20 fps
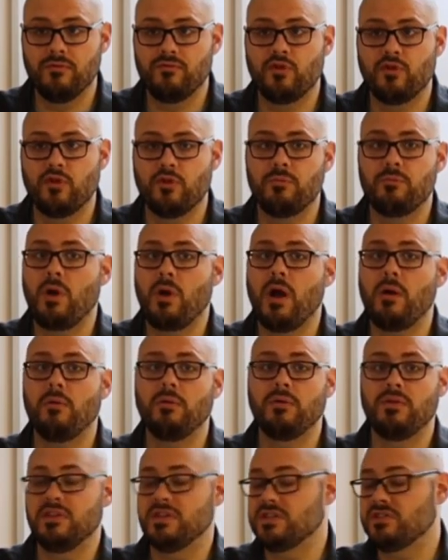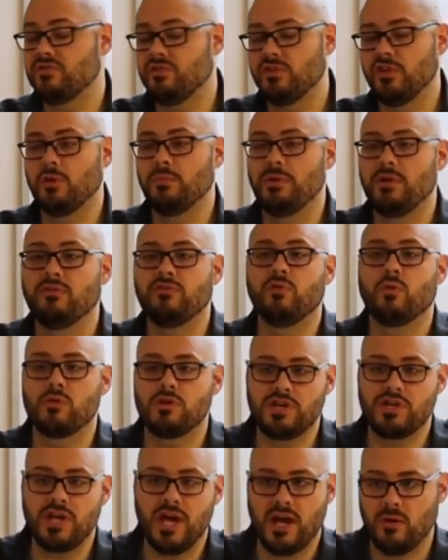for probably this little bit of
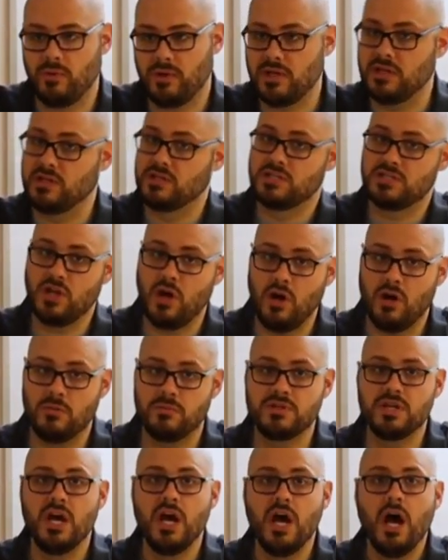foreshadowing in Psalms